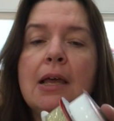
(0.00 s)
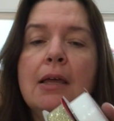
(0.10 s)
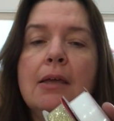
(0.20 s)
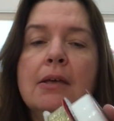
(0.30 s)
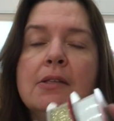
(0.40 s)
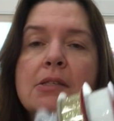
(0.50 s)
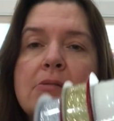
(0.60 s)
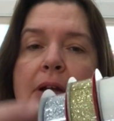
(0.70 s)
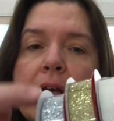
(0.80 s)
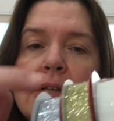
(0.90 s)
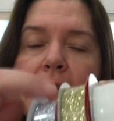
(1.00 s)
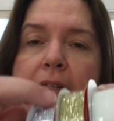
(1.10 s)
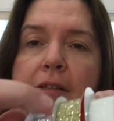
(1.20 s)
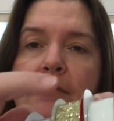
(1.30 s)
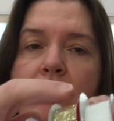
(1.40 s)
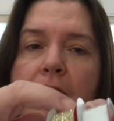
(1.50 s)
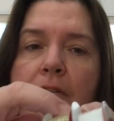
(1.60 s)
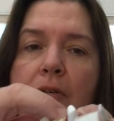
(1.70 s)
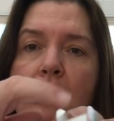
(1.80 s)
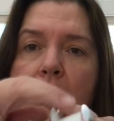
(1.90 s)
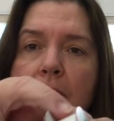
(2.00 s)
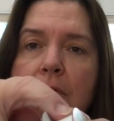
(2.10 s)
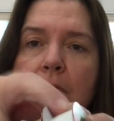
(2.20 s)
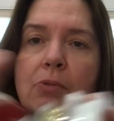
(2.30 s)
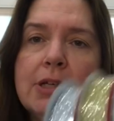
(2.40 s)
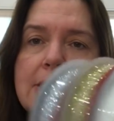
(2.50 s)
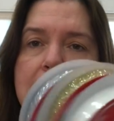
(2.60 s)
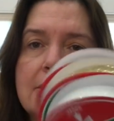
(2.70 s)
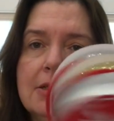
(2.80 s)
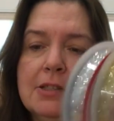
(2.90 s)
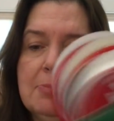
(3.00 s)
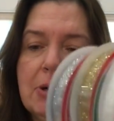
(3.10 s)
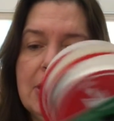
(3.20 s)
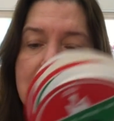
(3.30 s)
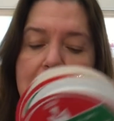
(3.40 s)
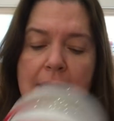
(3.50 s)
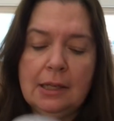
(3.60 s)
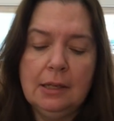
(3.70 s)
And so I got silver, gold, white, sparkly.